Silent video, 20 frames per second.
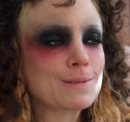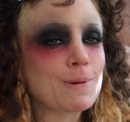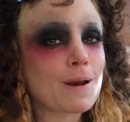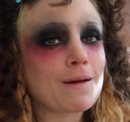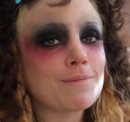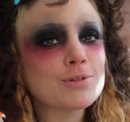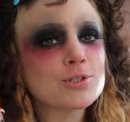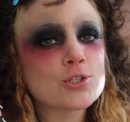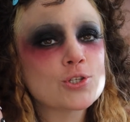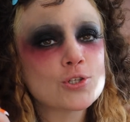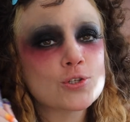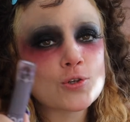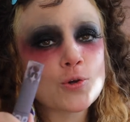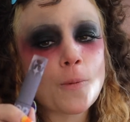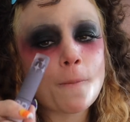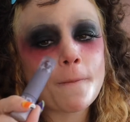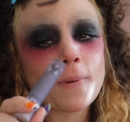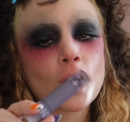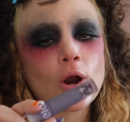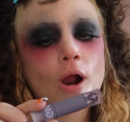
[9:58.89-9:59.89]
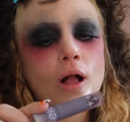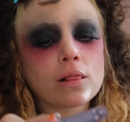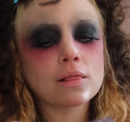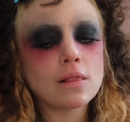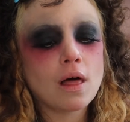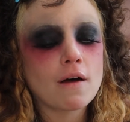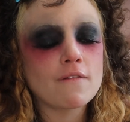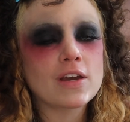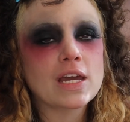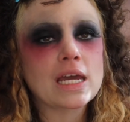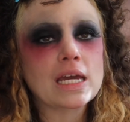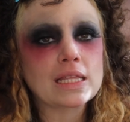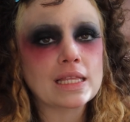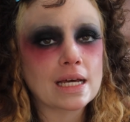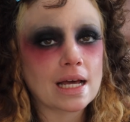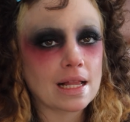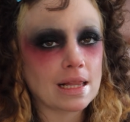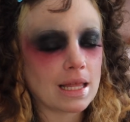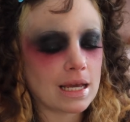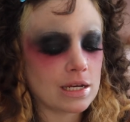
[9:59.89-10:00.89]
but I've been super loving the
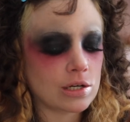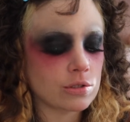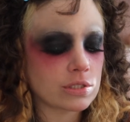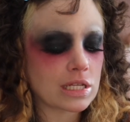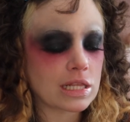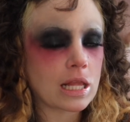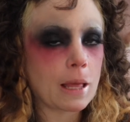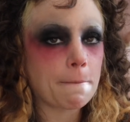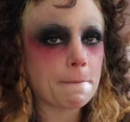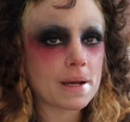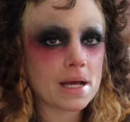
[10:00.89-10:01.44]
Kaleidos lip